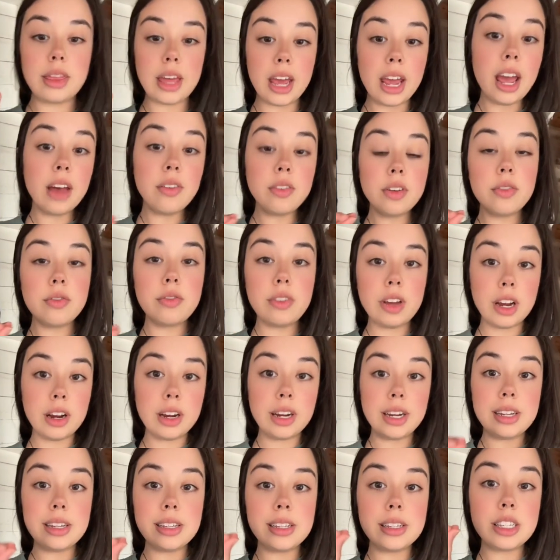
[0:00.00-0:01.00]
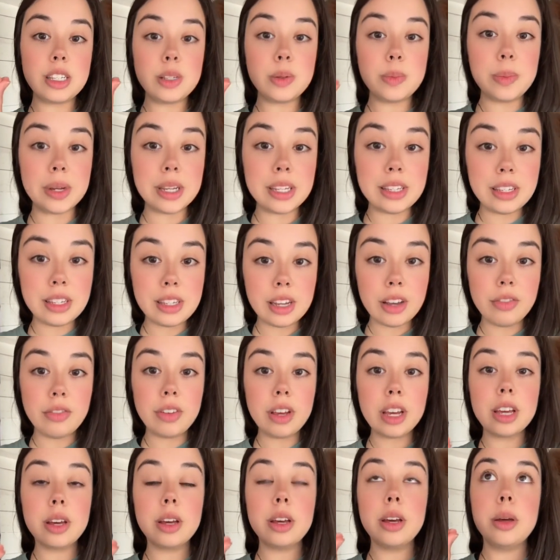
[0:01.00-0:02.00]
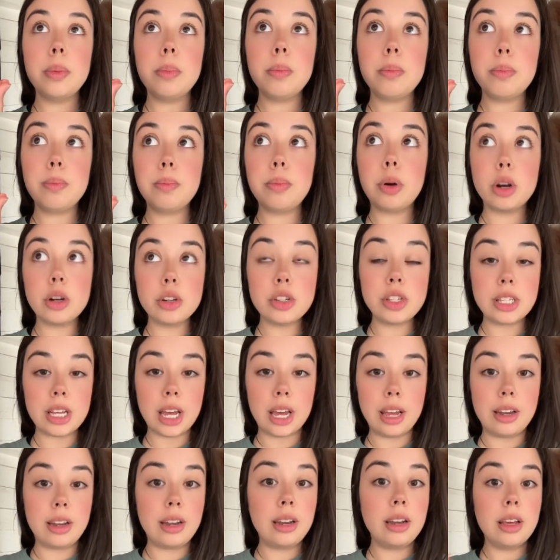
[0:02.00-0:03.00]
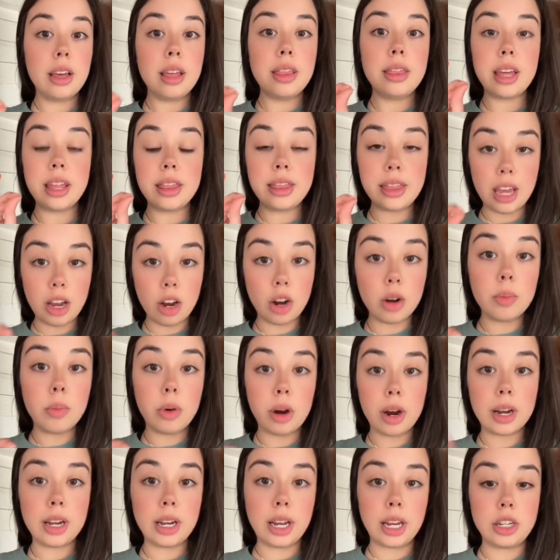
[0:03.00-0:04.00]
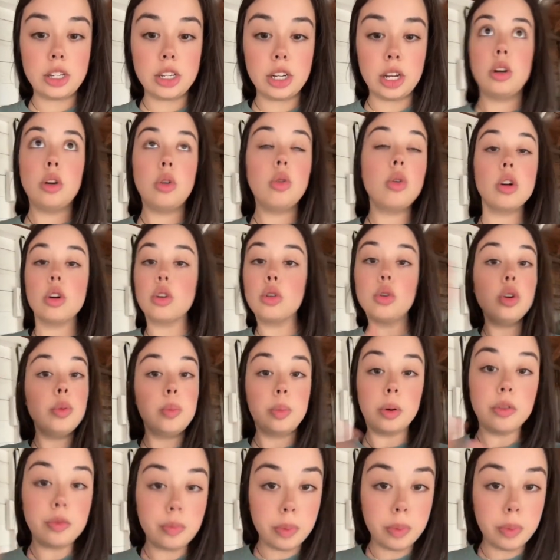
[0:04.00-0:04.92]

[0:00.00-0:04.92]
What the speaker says: They have a very specific person that they are marketing to, or group of